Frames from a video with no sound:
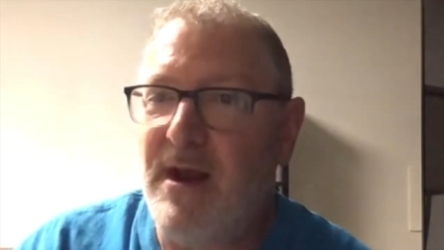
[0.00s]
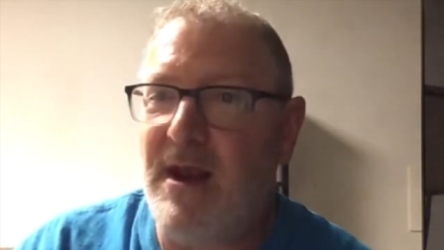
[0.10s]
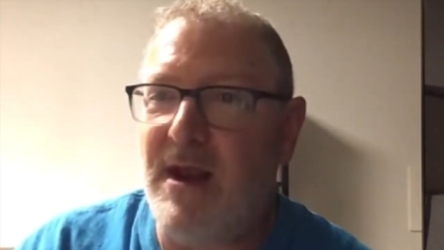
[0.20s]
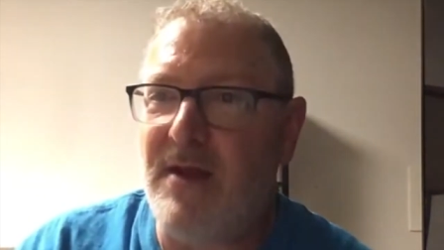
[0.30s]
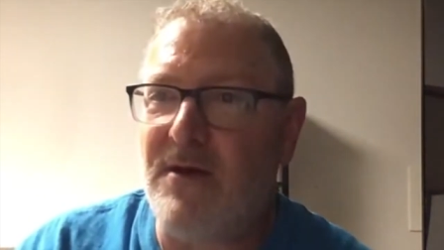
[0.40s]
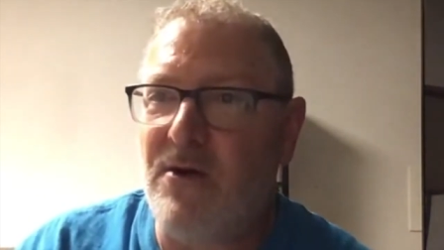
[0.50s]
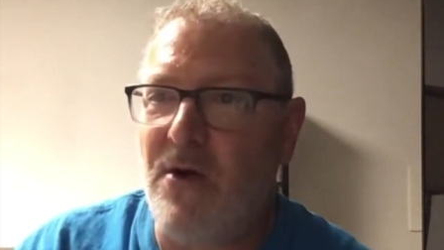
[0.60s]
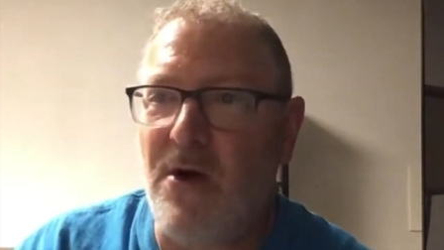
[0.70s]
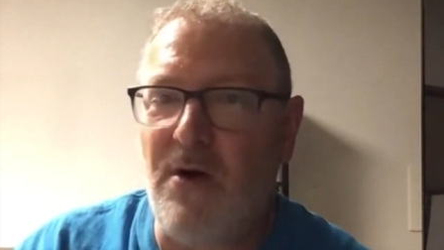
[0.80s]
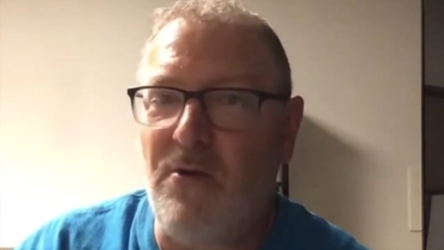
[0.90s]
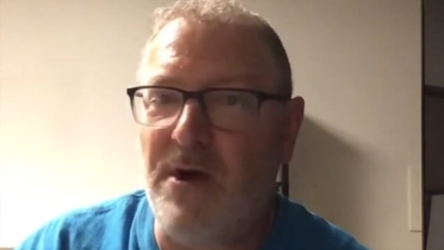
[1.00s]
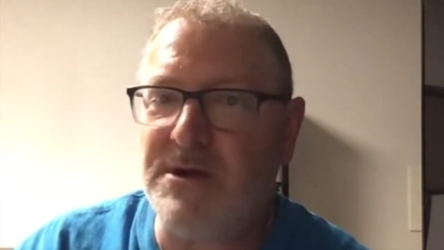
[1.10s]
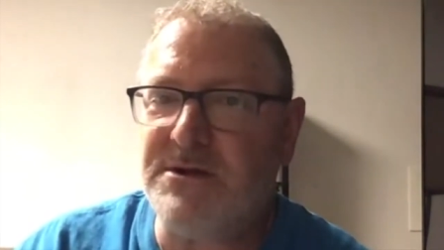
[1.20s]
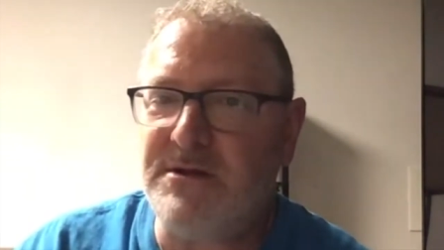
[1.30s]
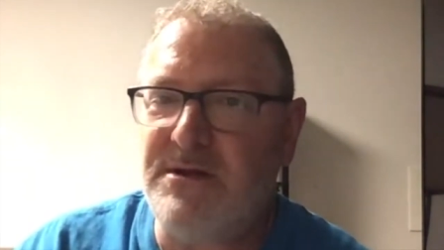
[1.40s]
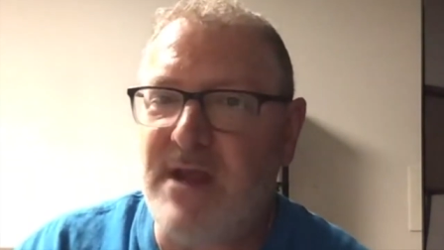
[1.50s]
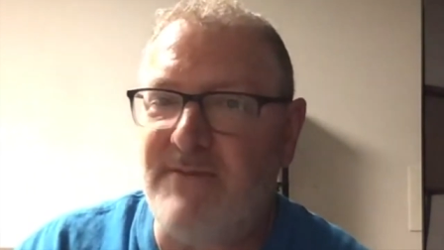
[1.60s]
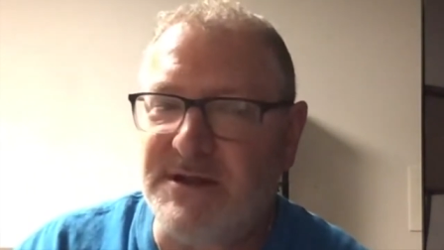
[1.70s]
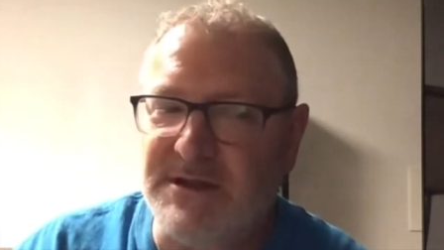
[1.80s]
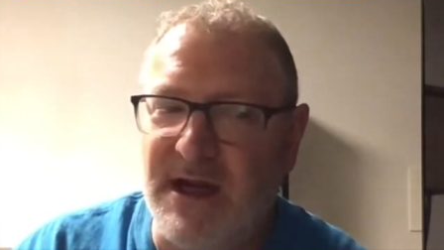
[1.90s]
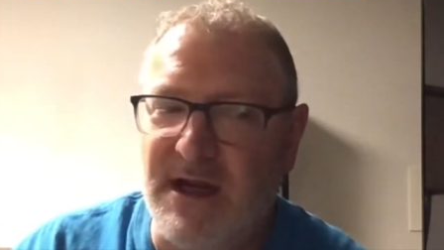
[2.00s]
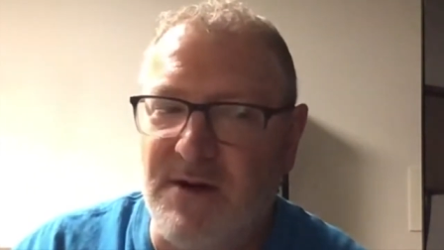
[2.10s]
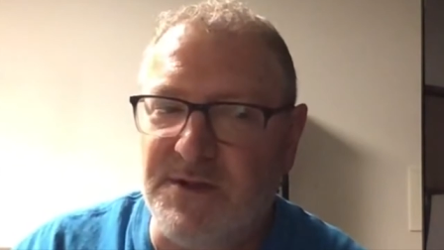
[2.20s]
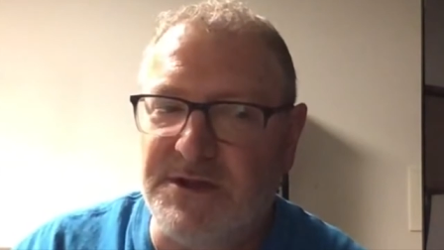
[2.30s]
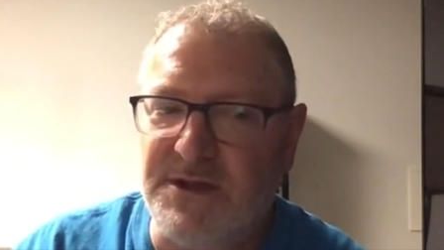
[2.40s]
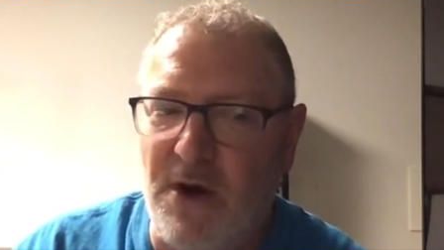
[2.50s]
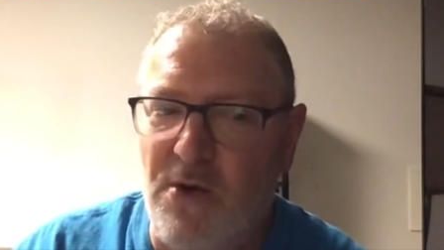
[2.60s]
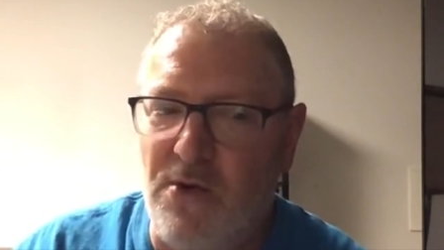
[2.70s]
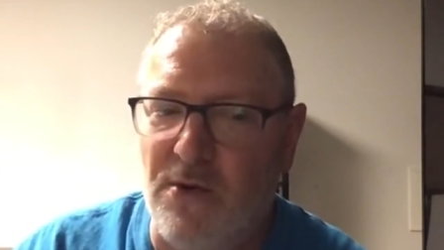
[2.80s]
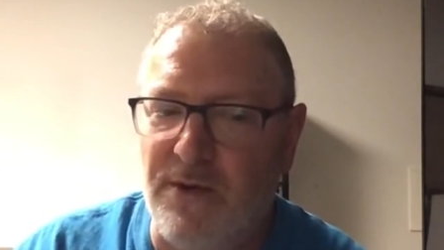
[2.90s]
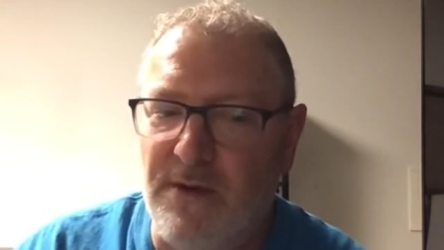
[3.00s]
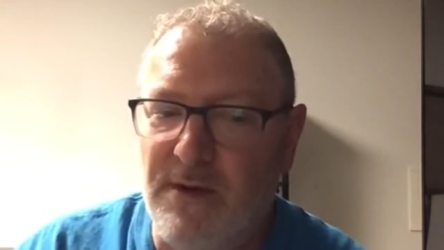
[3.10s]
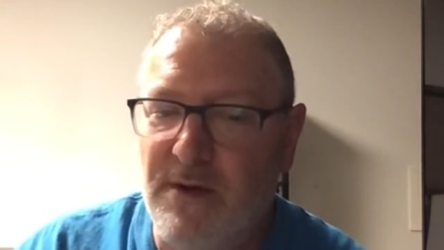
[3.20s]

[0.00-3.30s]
And the car was devastated, it was totaled.